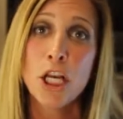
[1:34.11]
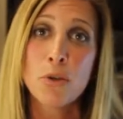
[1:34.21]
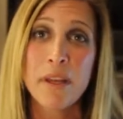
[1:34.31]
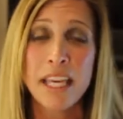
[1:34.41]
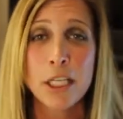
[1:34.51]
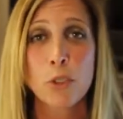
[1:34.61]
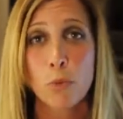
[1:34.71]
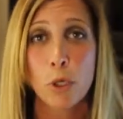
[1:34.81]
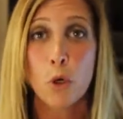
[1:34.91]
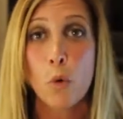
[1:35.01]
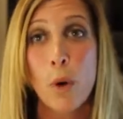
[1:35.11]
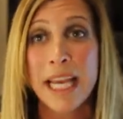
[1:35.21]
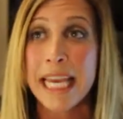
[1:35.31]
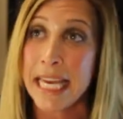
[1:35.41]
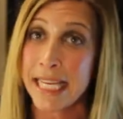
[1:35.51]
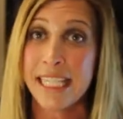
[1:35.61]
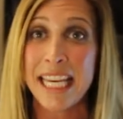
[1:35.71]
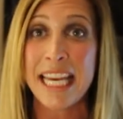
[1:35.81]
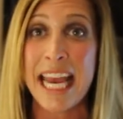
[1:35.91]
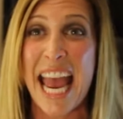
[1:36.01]
So I think it's a real quick,
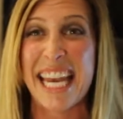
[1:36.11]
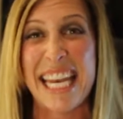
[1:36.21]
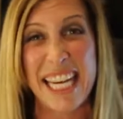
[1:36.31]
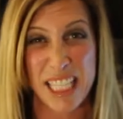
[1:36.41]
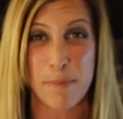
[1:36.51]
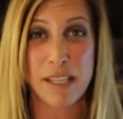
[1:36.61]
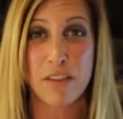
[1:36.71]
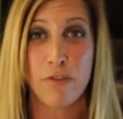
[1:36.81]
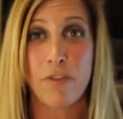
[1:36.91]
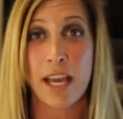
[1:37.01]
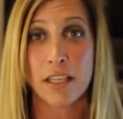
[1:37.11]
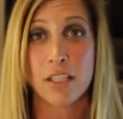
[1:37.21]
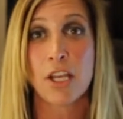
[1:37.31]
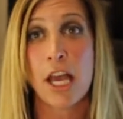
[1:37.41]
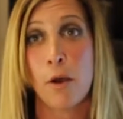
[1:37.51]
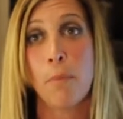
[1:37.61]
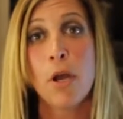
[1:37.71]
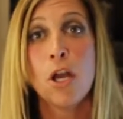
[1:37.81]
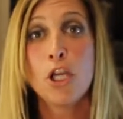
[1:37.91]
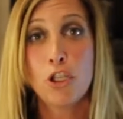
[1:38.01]
easy, and inexpensive fix to help
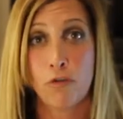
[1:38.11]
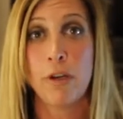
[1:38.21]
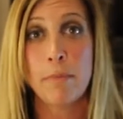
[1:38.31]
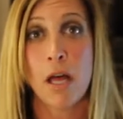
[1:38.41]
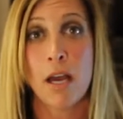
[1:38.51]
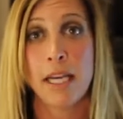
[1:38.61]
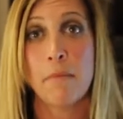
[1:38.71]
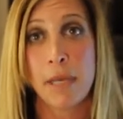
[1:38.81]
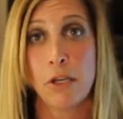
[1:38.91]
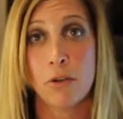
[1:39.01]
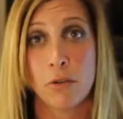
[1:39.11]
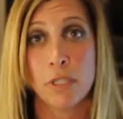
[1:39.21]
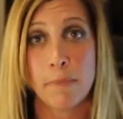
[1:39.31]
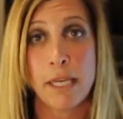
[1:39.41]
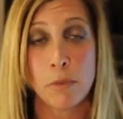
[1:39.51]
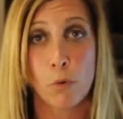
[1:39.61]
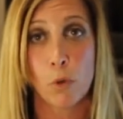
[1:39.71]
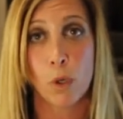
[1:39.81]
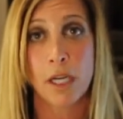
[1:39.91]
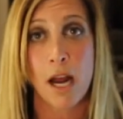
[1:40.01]
streamline and make your space more
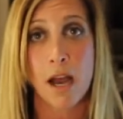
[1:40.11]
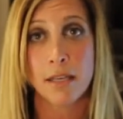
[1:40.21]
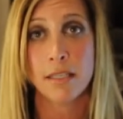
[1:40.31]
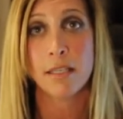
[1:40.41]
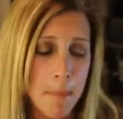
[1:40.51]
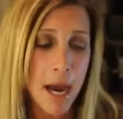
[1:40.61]
organized.